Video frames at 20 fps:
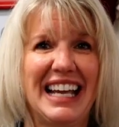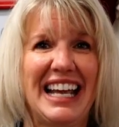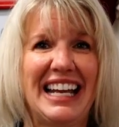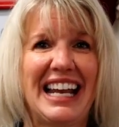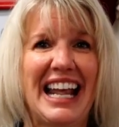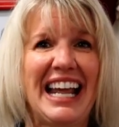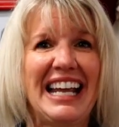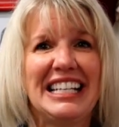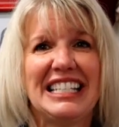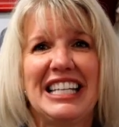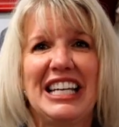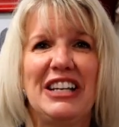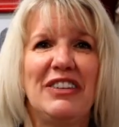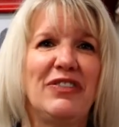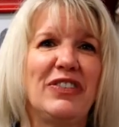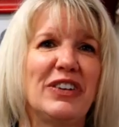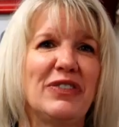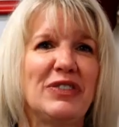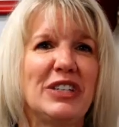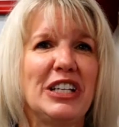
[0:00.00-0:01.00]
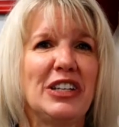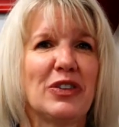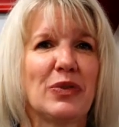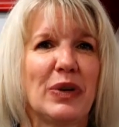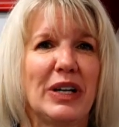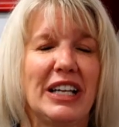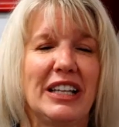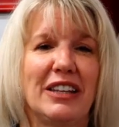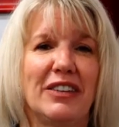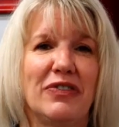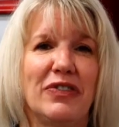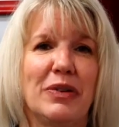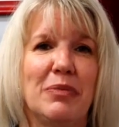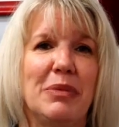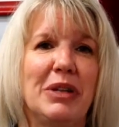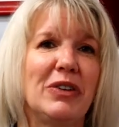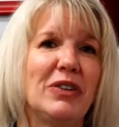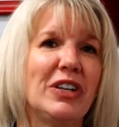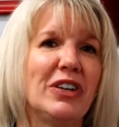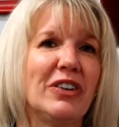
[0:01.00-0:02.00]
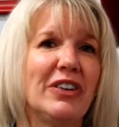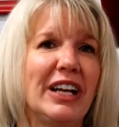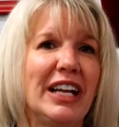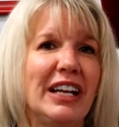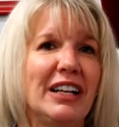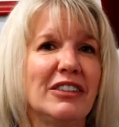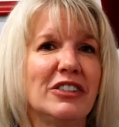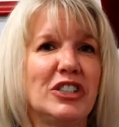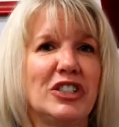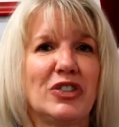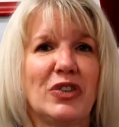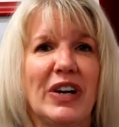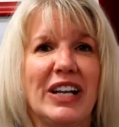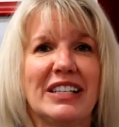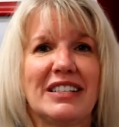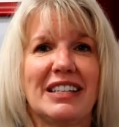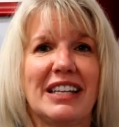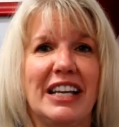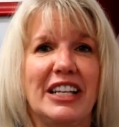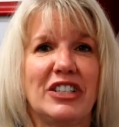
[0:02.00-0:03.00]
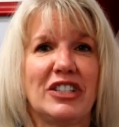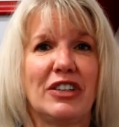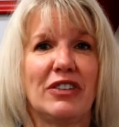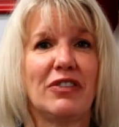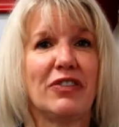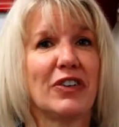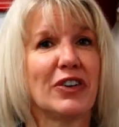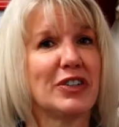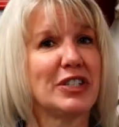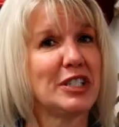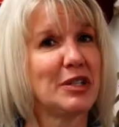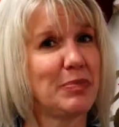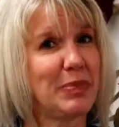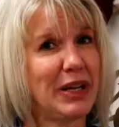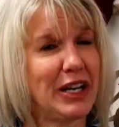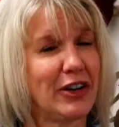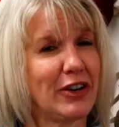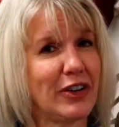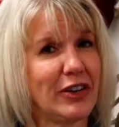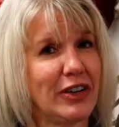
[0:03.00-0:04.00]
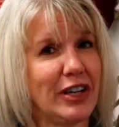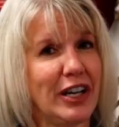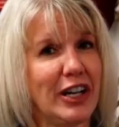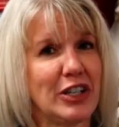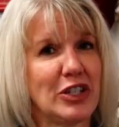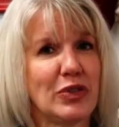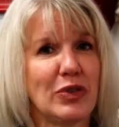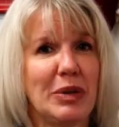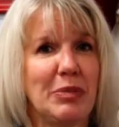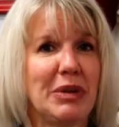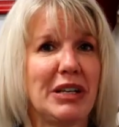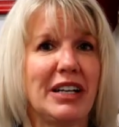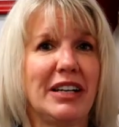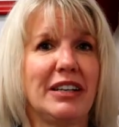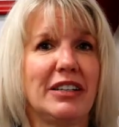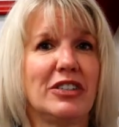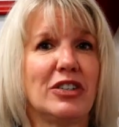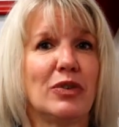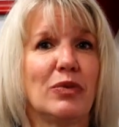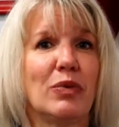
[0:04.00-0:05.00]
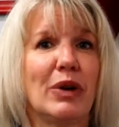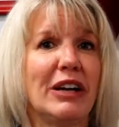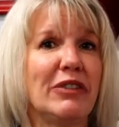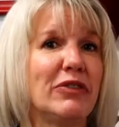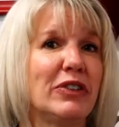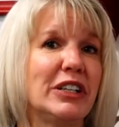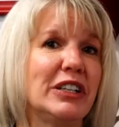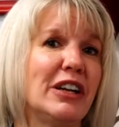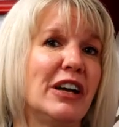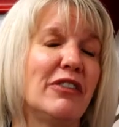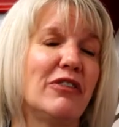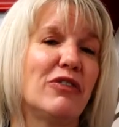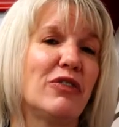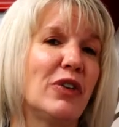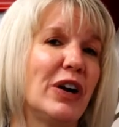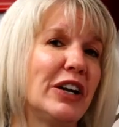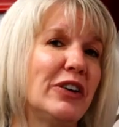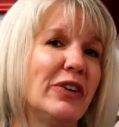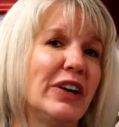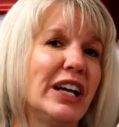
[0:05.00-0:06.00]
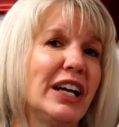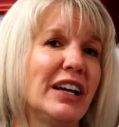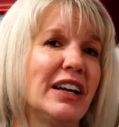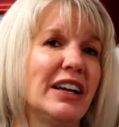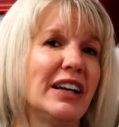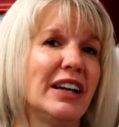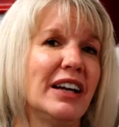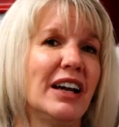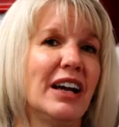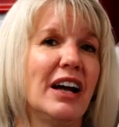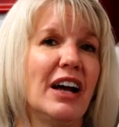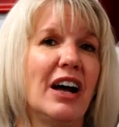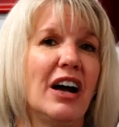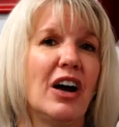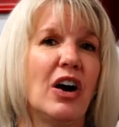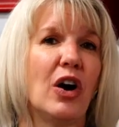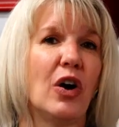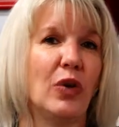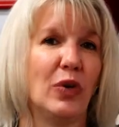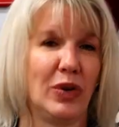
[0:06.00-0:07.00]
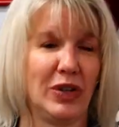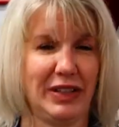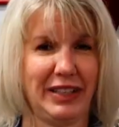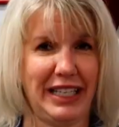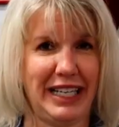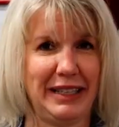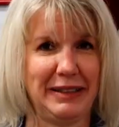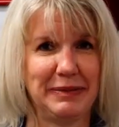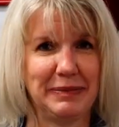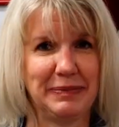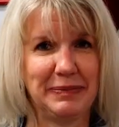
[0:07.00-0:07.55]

In 1853, the familiar English translation first appeared, attributed to Reverend Frederick Oakeley.